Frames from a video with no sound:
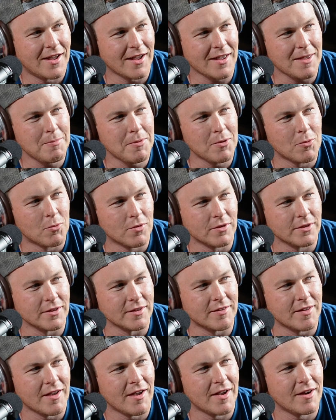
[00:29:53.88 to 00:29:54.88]
I could be
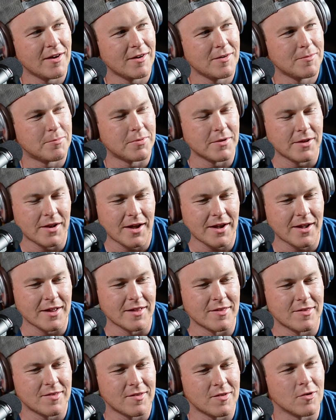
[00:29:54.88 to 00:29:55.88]
really tired, but I
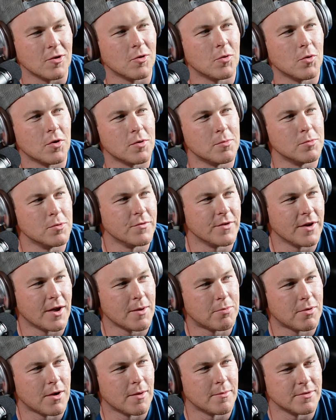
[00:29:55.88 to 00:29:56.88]
could still quote a movie.
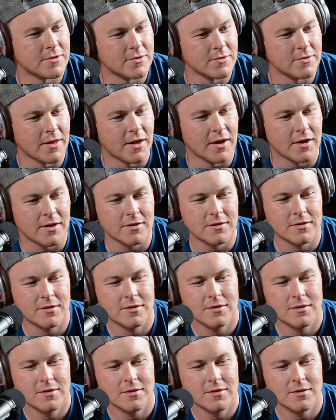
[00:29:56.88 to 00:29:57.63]
I promise you that.